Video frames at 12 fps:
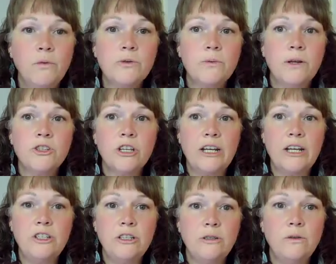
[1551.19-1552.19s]
Which one
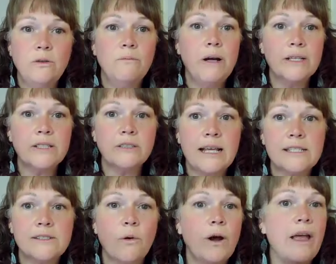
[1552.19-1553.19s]
should I do? Muscle
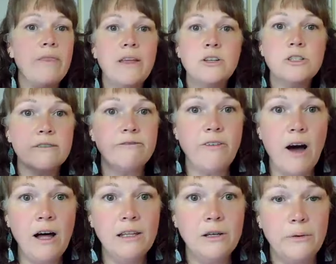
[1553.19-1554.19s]
test for it, and then just
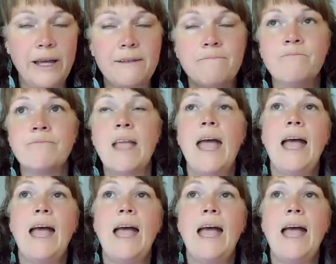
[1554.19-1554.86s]
follow it